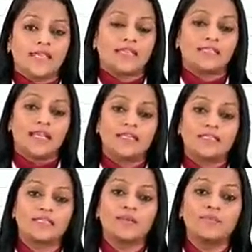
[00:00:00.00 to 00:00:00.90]
case,
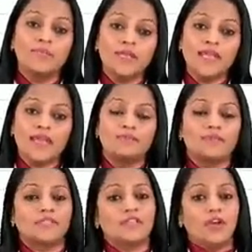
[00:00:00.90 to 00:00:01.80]
it is the
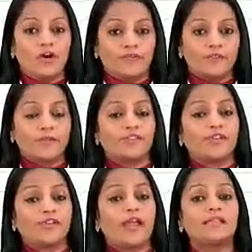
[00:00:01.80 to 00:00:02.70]
BMC office
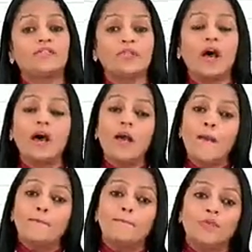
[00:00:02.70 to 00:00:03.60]
because you're writing to the
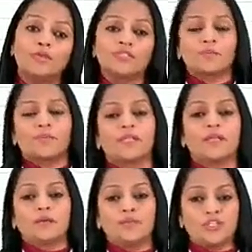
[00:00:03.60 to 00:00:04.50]
municipal
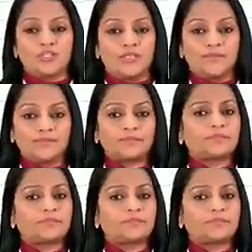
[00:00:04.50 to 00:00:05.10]
commissioner.